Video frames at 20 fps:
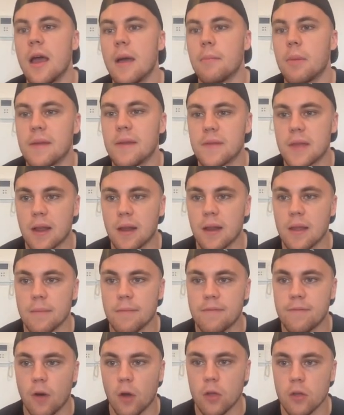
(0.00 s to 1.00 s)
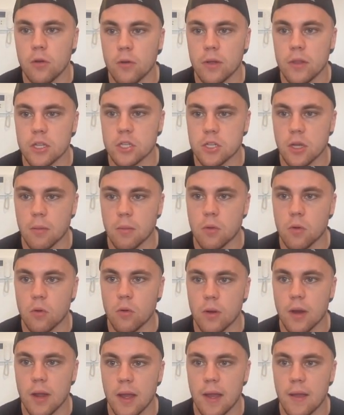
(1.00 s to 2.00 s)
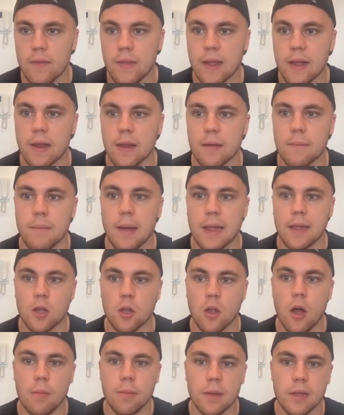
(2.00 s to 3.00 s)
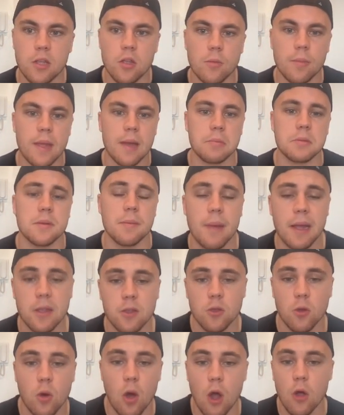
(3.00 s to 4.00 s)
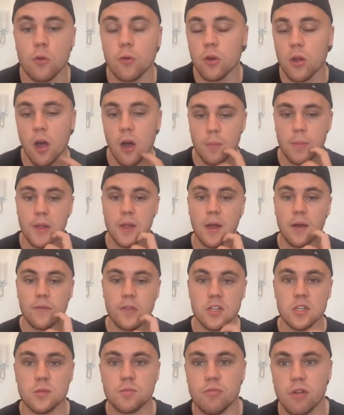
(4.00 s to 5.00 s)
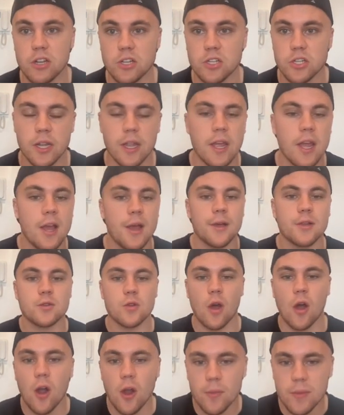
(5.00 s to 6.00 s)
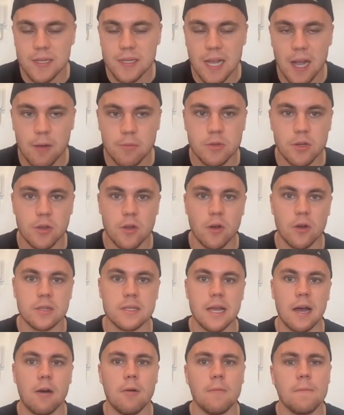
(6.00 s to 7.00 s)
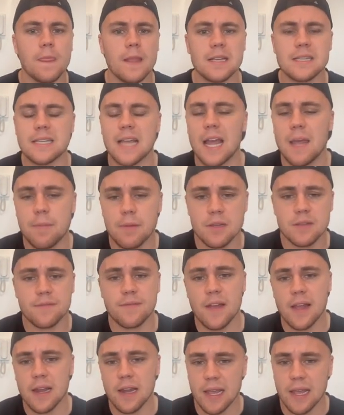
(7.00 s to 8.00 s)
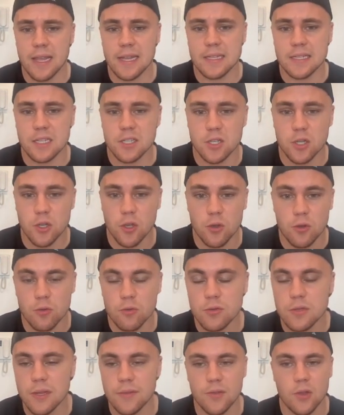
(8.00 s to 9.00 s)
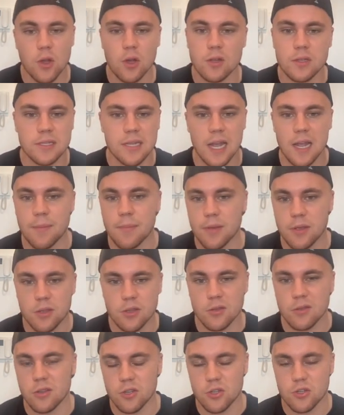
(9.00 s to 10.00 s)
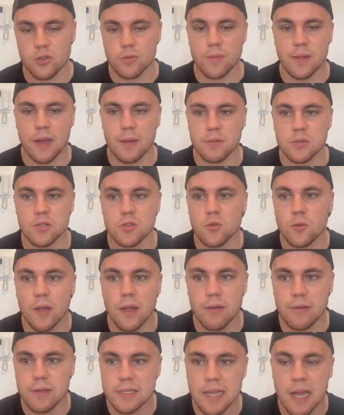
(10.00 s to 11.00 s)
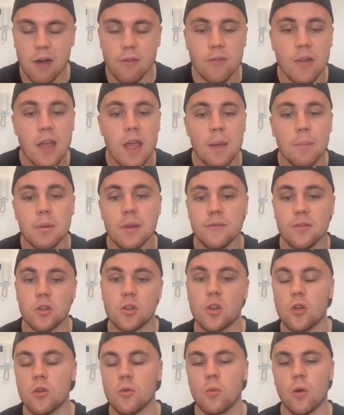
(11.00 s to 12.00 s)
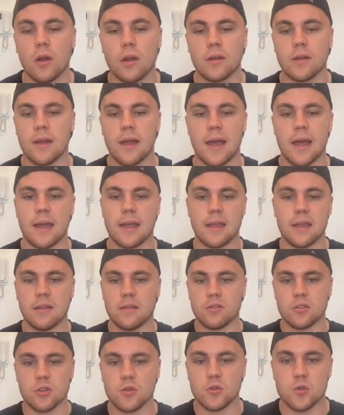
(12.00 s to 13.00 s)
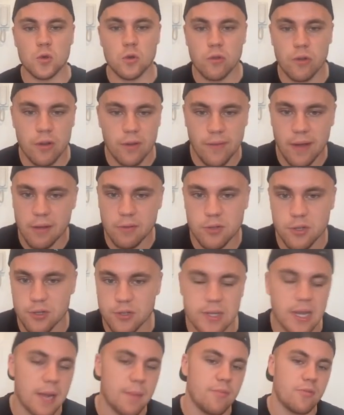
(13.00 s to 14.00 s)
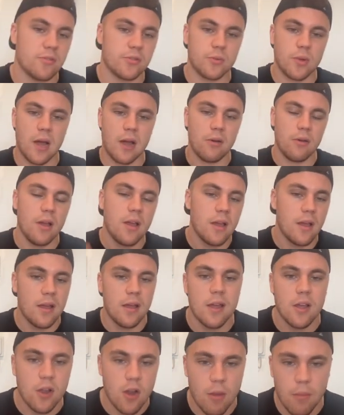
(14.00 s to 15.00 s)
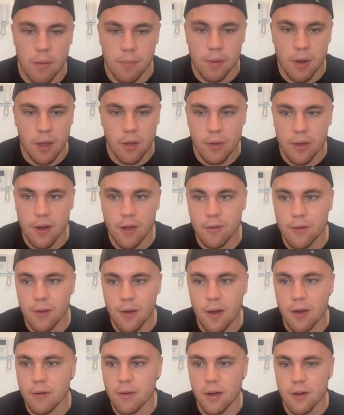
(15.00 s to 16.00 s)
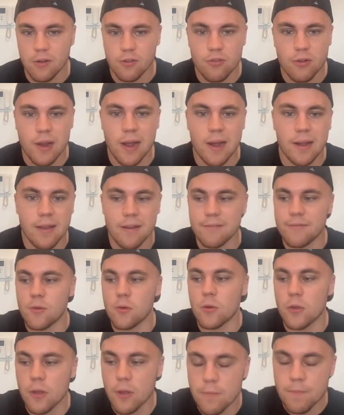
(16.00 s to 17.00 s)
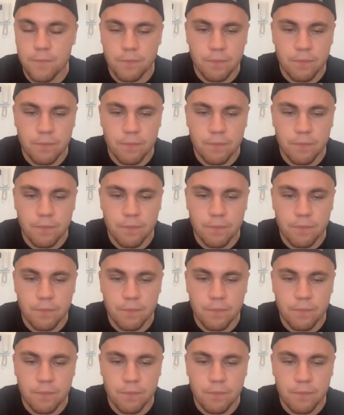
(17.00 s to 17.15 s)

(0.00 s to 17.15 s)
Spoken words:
But if you click File in the top corner and then click Make a Copy, you'll be able to make your own copy of the spreadsheet. So I hope this helps you guys out. Zapier is fairly easy to use. If you go on Zapier, you should be able to sort it out yourself. But if you do want a tutorial of how to use Zapier as well, comment below and I'll create that for you.